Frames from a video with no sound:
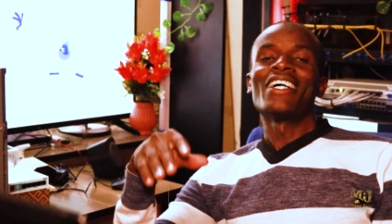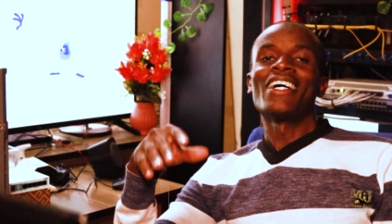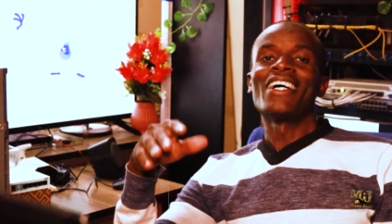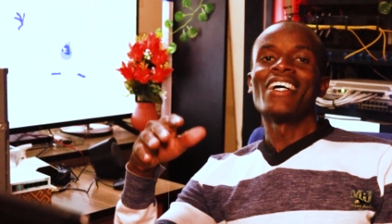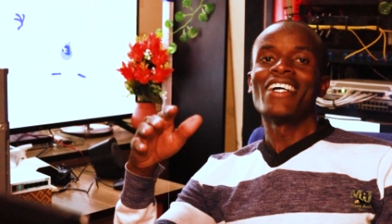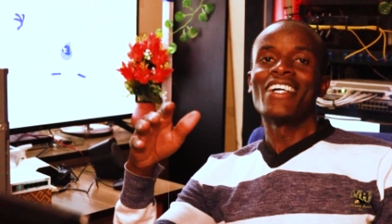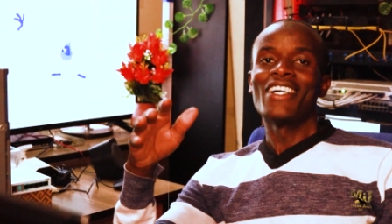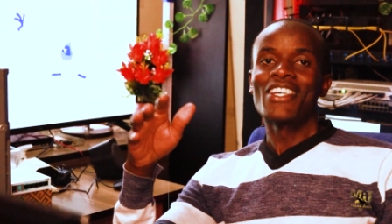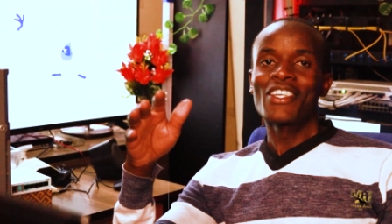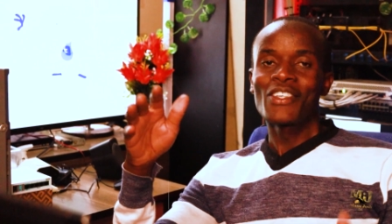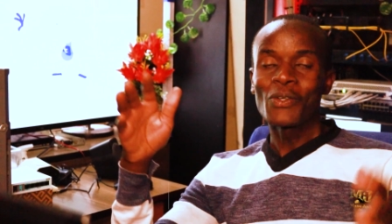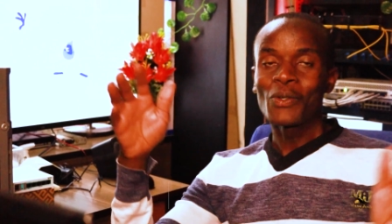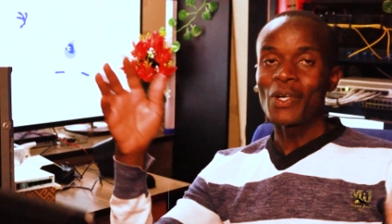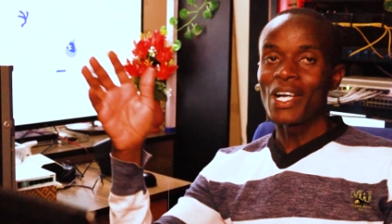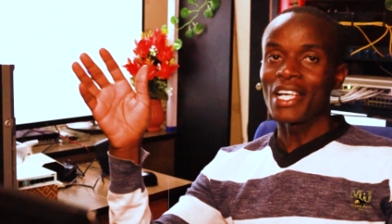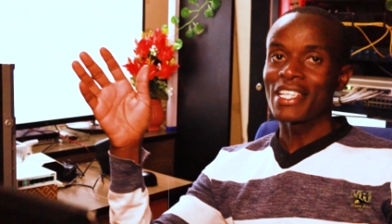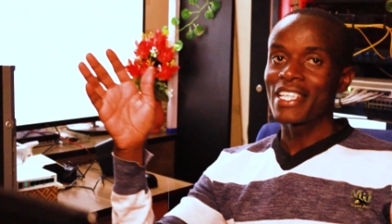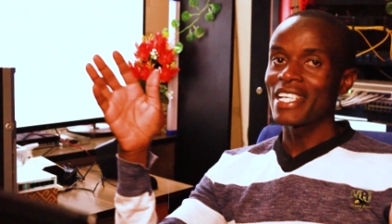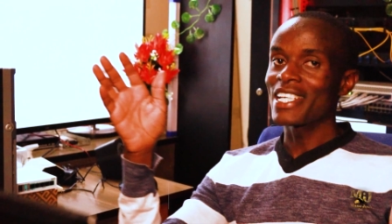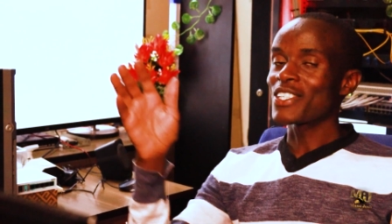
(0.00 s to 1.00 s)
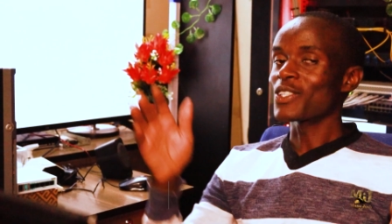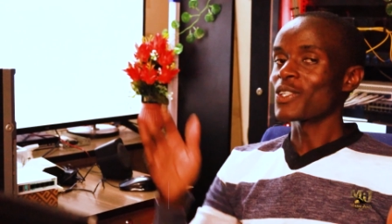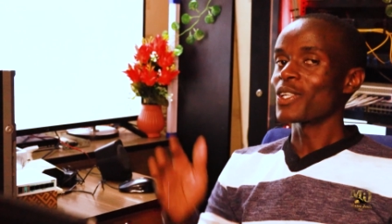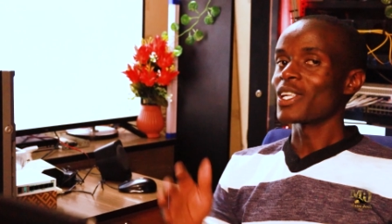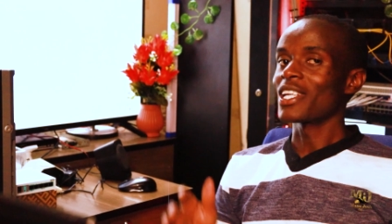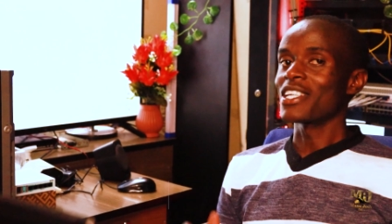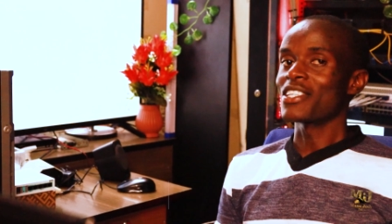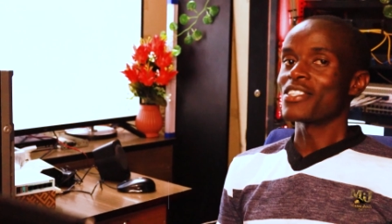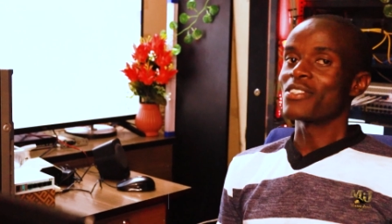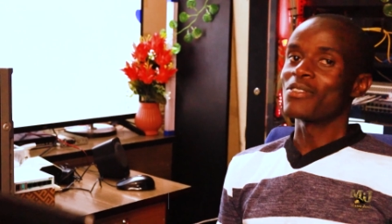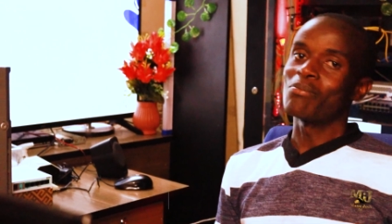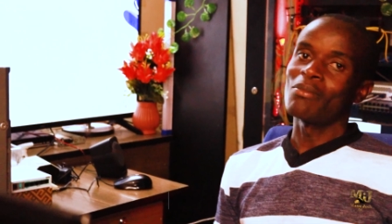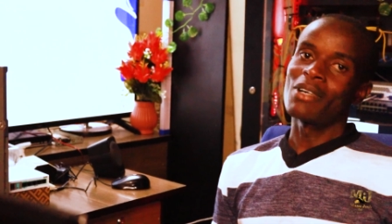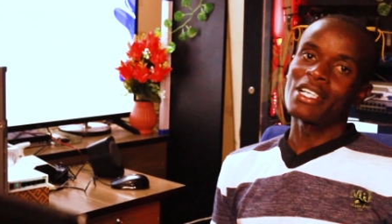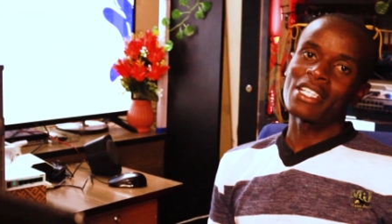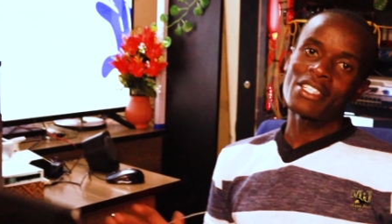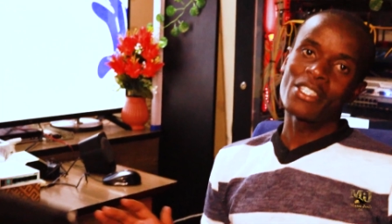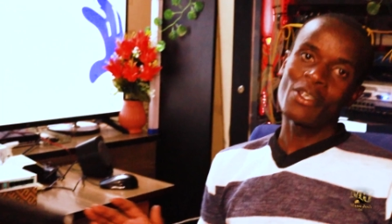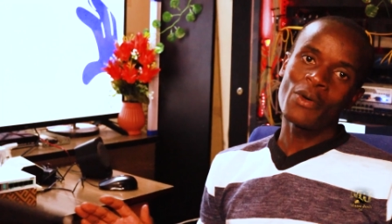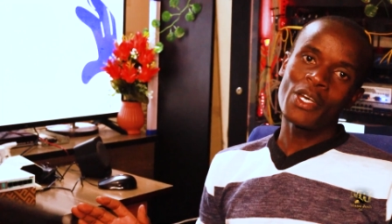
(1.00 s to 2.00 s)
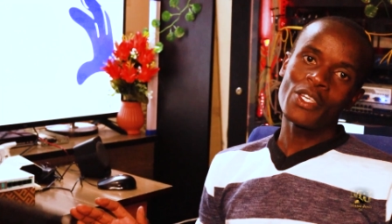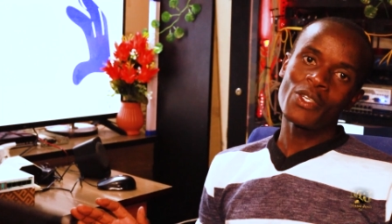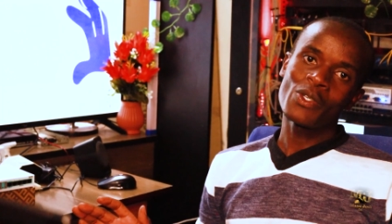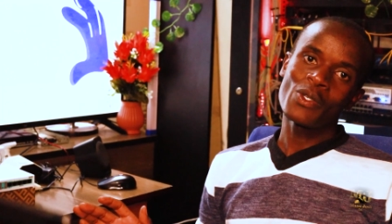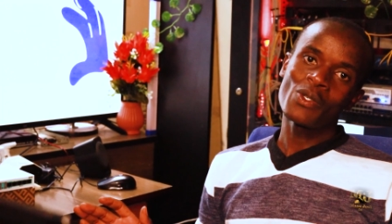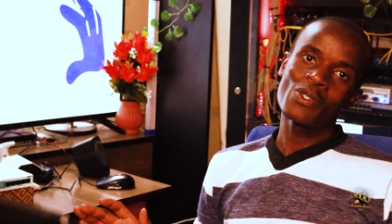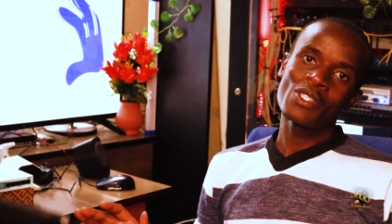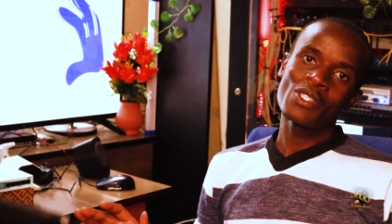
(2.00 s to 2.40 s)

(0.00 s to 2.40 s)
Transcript: You can get knowledge, but the way you